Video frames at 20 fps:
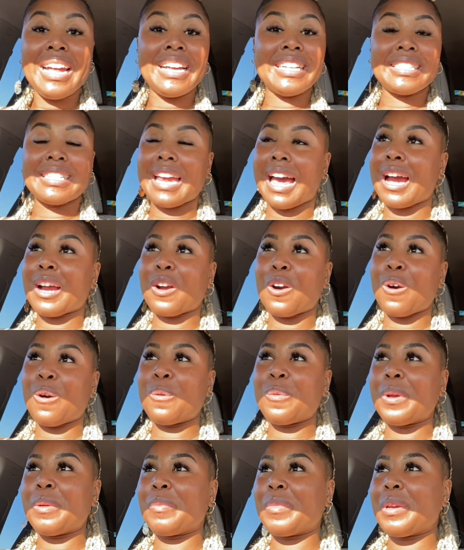it's not going
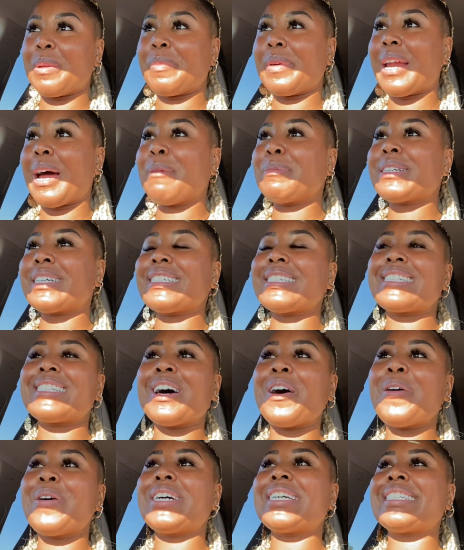with me. But I'm just
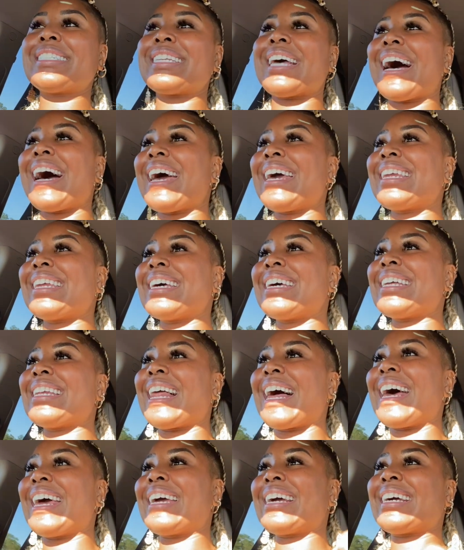so excited.
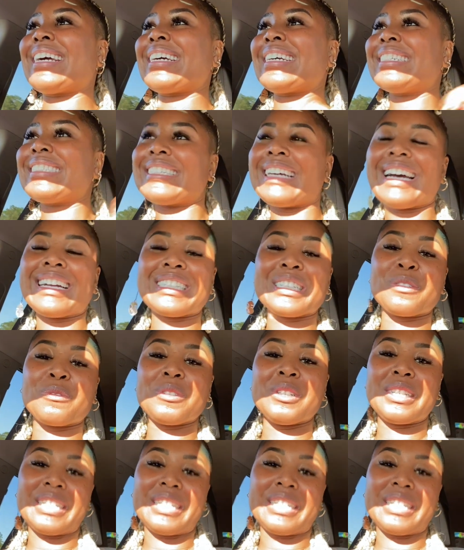Like, I just feel